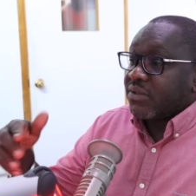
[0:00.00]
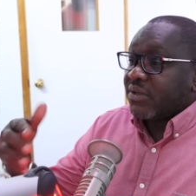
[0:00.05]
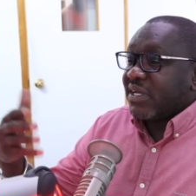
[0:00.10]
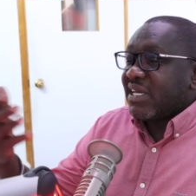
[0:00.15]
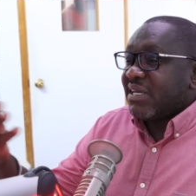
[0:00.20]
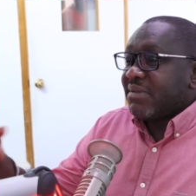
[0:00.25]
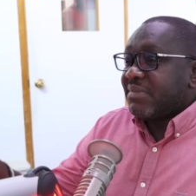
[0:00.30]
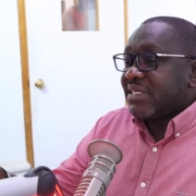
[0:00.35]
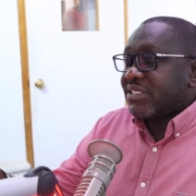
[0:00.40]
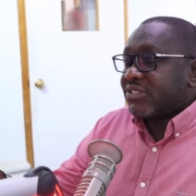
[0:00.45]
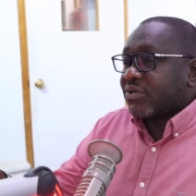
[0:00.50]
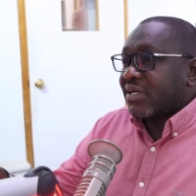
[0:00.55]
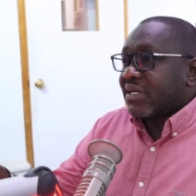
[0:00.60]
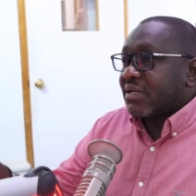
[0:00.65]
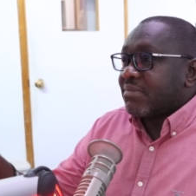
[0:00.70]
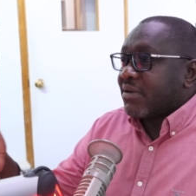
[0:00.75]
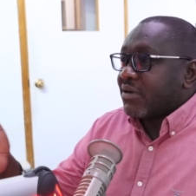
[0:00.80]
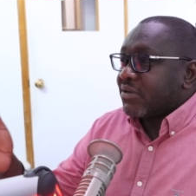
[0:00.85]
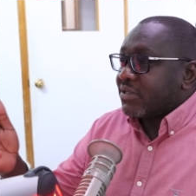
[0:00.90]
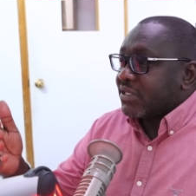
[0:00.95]
No, he is talking
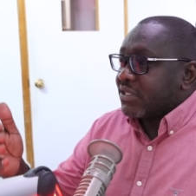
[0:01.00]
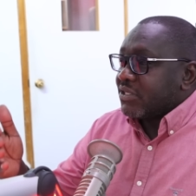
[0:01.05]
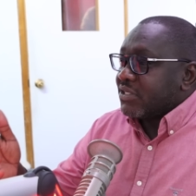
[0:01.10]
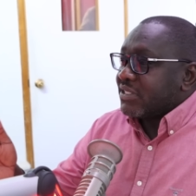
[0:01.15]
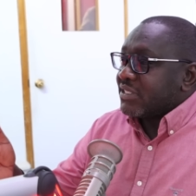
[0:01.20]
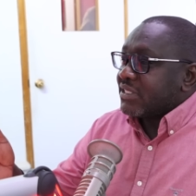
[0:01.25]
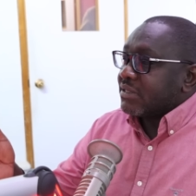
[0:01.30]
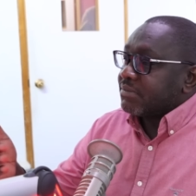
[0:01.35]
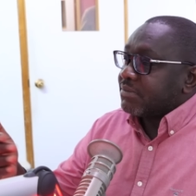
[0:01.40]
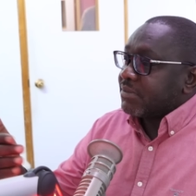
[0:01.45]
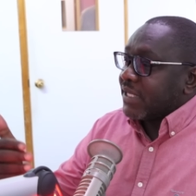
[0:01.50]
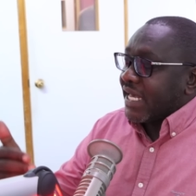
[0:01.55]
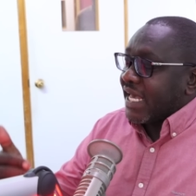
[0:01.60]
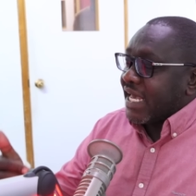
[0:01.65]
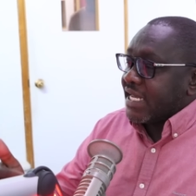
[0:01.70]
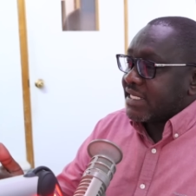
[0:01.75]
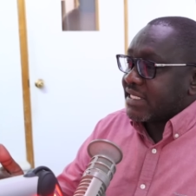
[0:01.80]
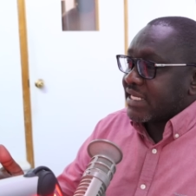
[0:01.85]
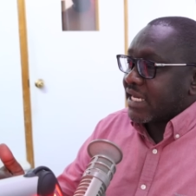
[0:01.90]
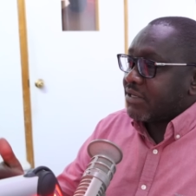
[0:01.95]
about reducing it to
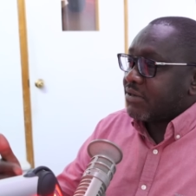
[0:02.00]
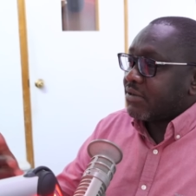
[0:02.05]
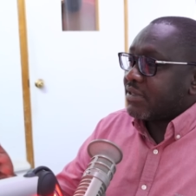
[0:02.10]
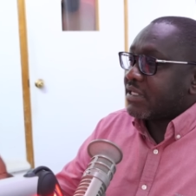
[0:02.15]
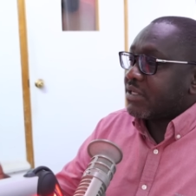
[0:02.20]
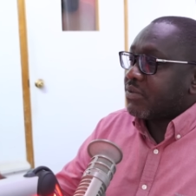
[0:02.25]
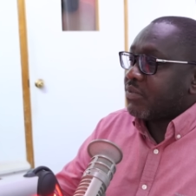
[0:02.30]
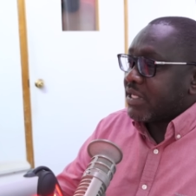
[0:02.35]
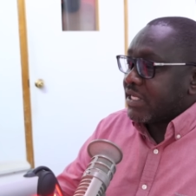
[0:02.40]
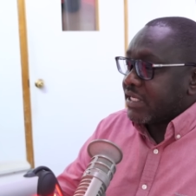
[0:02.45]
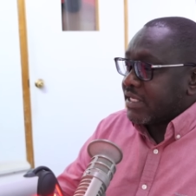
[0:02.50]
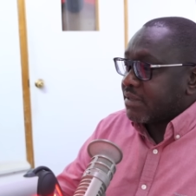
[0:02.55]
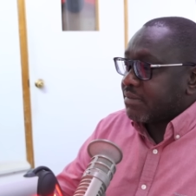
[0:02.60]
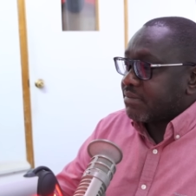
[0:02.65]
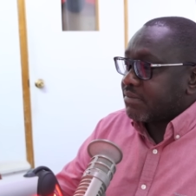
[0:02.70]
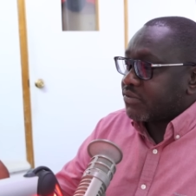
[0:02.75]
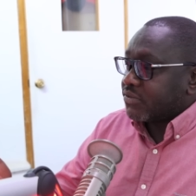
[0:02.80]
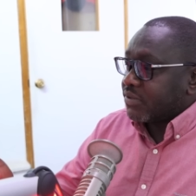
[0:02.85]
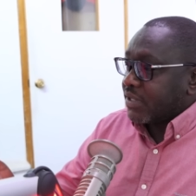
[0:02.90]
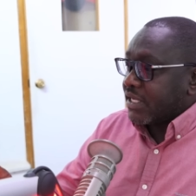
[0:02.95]
eight. I don't think we need
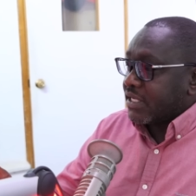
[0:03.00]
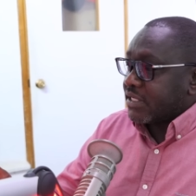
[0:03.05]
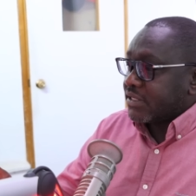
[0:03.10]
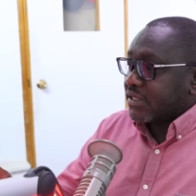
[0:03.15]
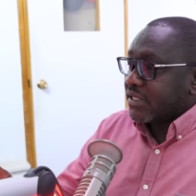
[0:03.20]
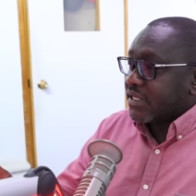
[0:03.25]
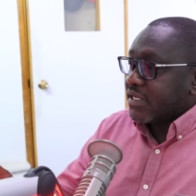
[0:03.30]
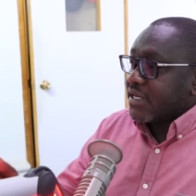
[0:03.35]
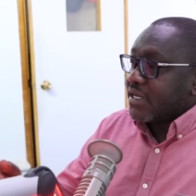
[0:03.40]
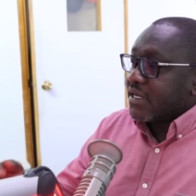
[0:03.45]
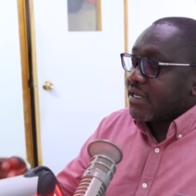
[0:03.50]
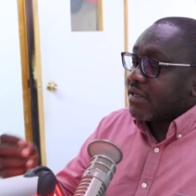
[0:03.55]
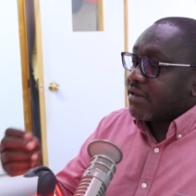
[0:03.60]
original to eight. eight. Mm.